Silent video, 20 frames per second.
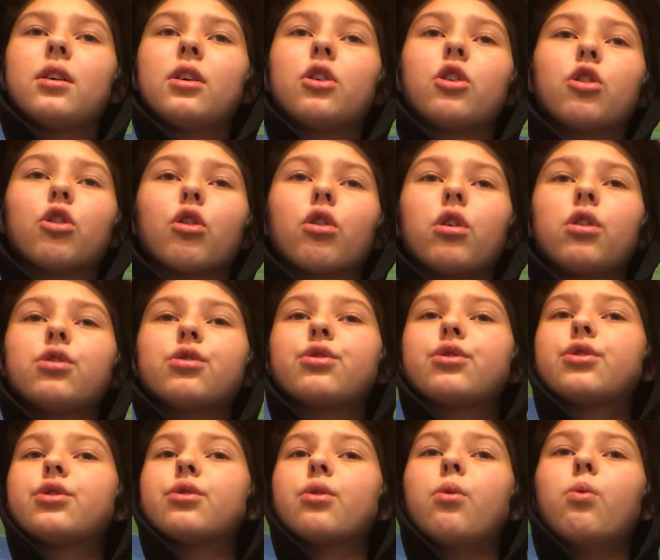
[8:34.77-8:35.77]

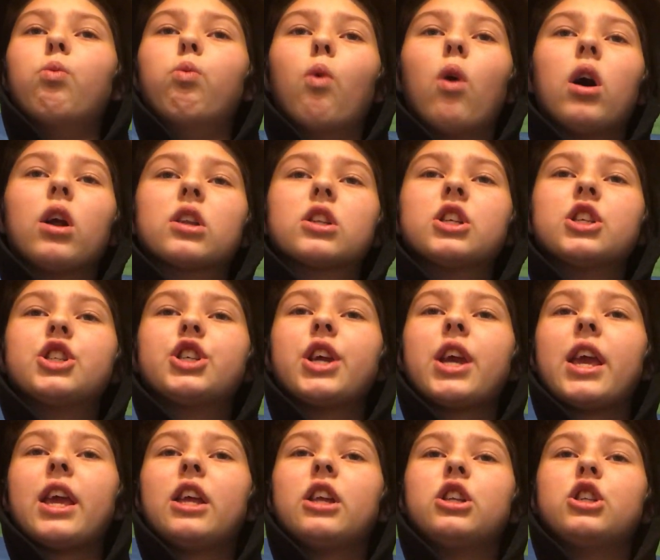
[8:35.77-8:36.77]
girls want to
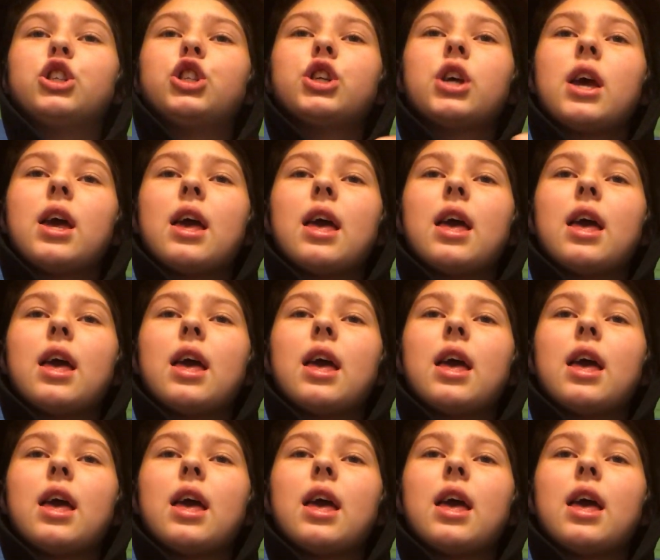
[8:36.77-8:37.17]
change